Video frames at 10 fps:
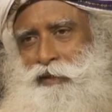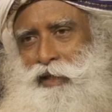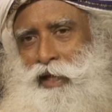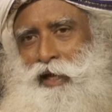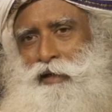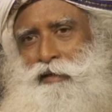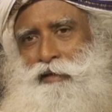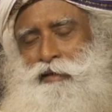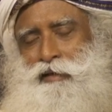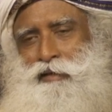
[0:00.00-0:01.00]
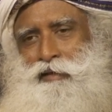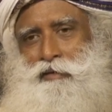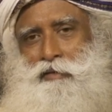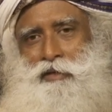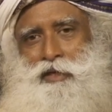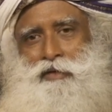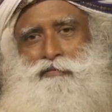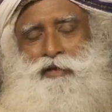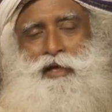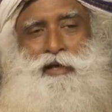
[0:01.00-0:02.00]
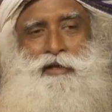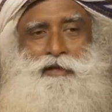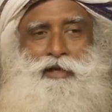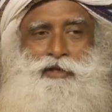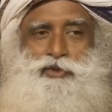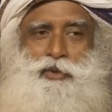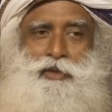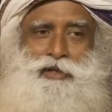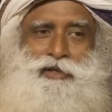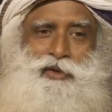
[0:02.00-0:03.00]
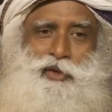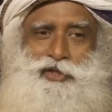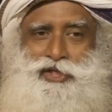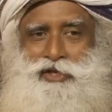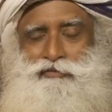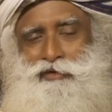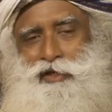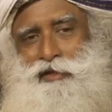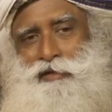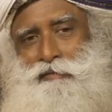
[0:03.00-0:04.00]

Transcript: and if they are either enjoying or suffering